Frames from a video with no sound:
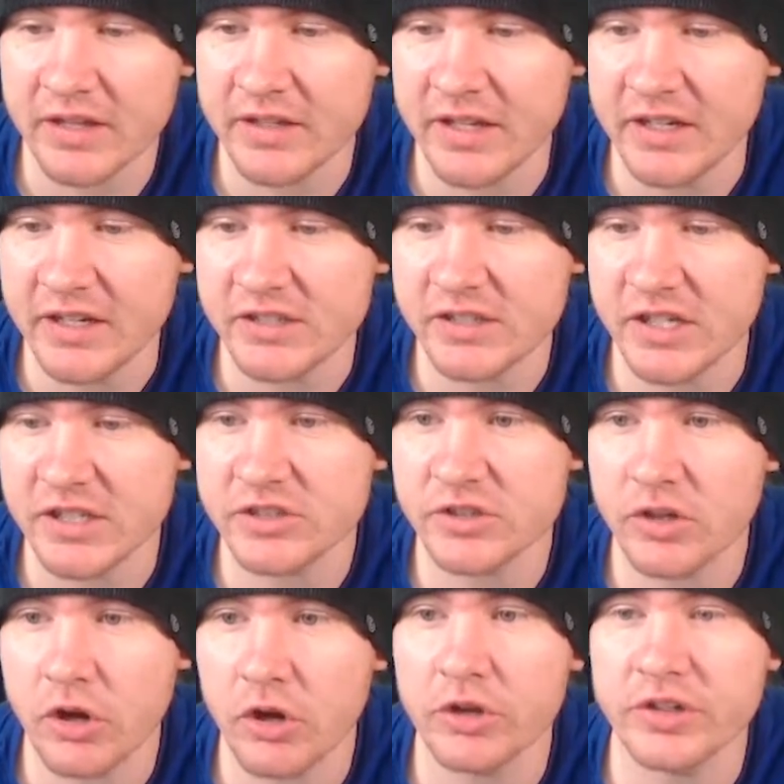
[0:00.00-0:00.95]
It is, it is
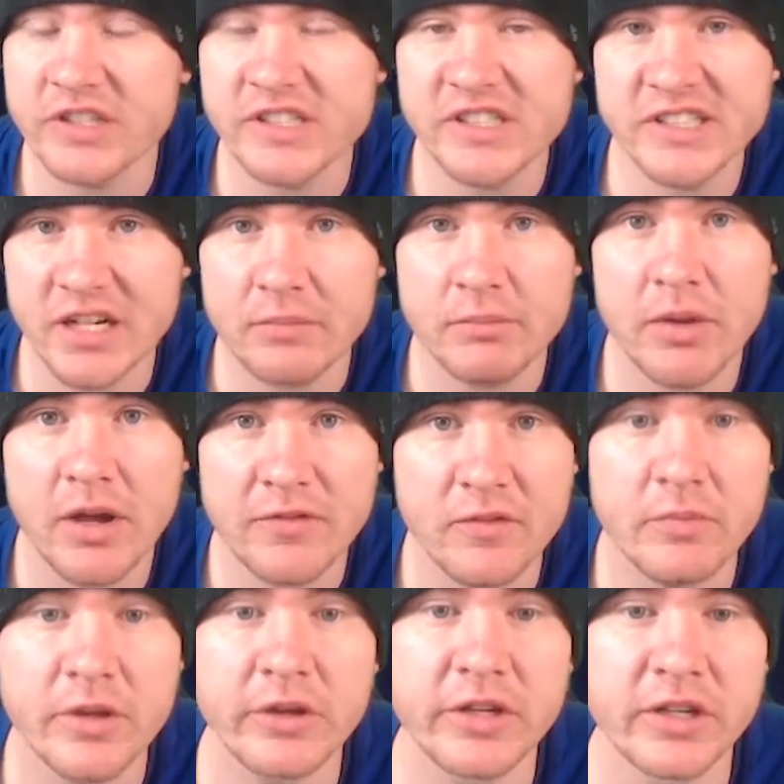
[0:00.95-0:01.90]
hard to sit above a
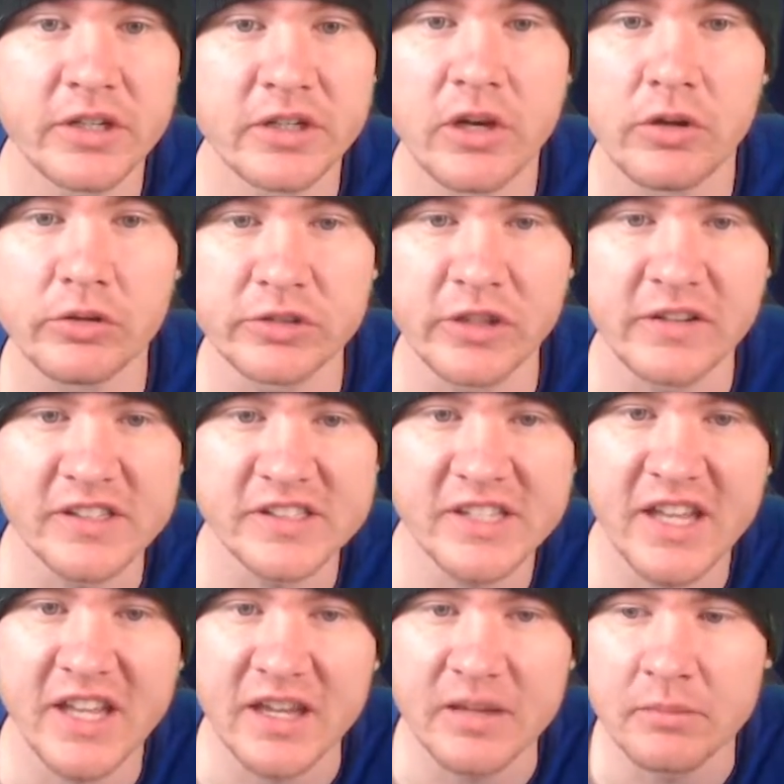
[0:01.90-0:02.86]
million gold in this
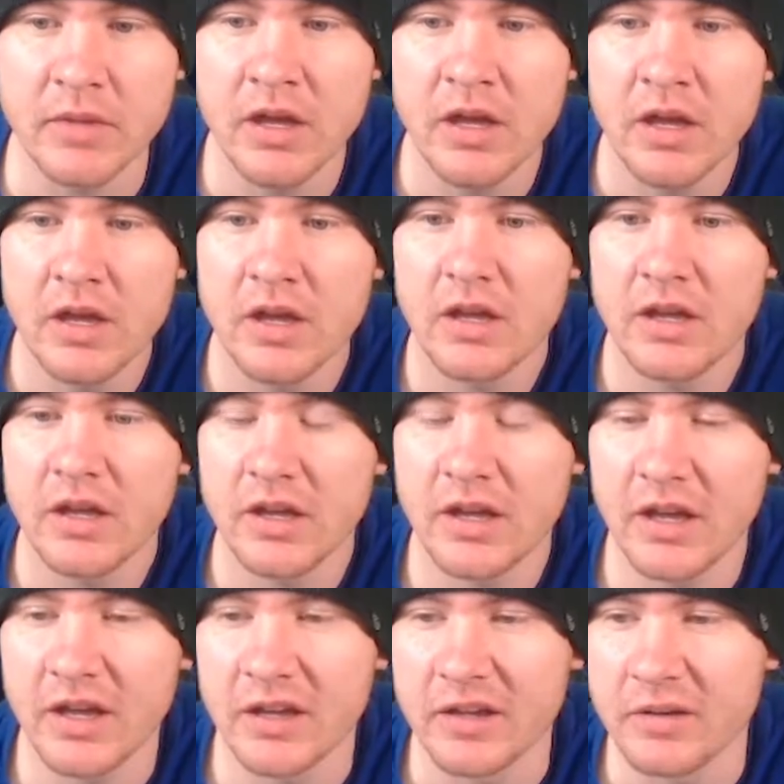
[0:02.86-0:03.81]
game,
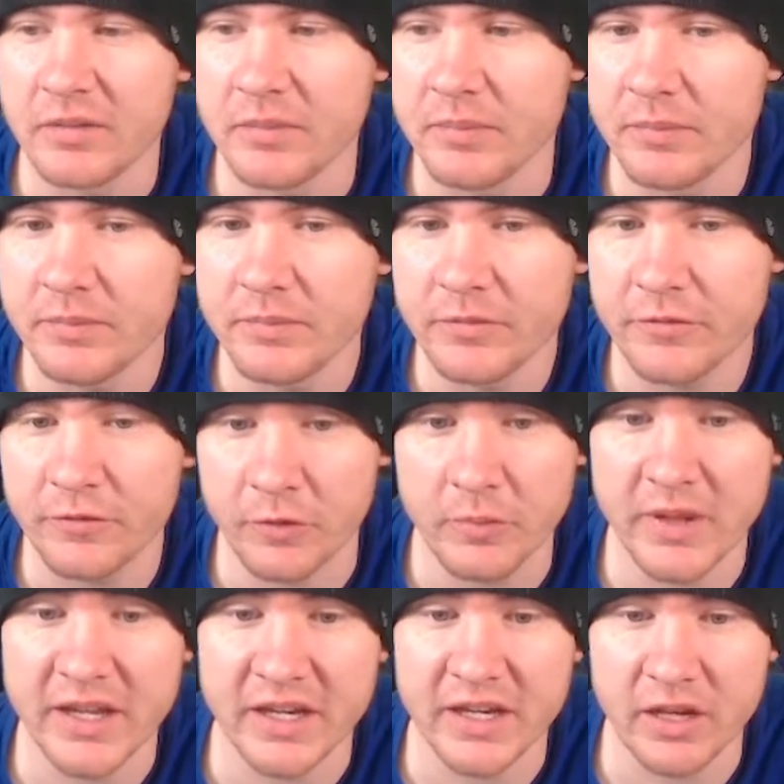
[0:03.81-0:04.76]
um, for
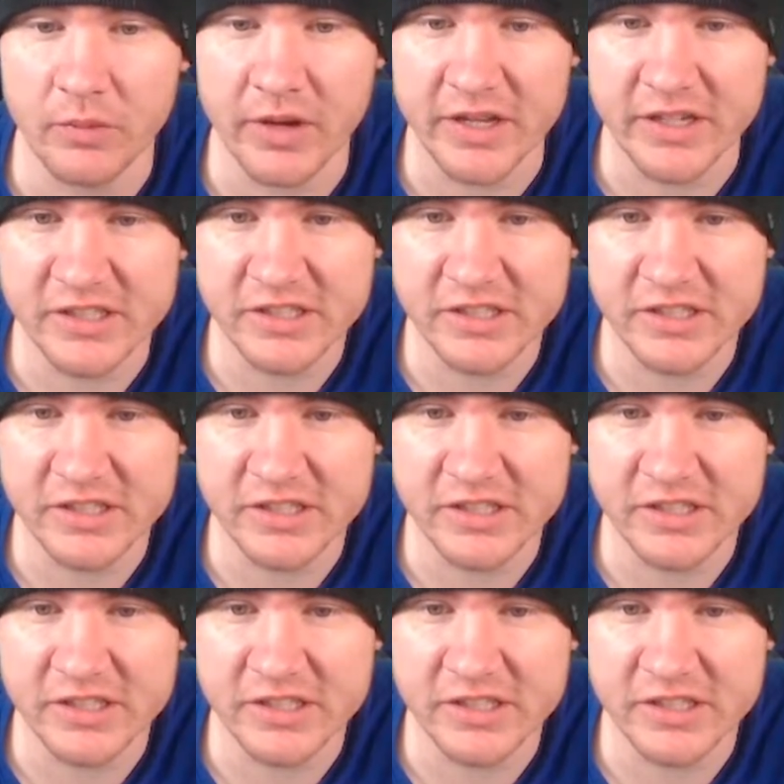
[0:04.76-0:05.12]
me anyway.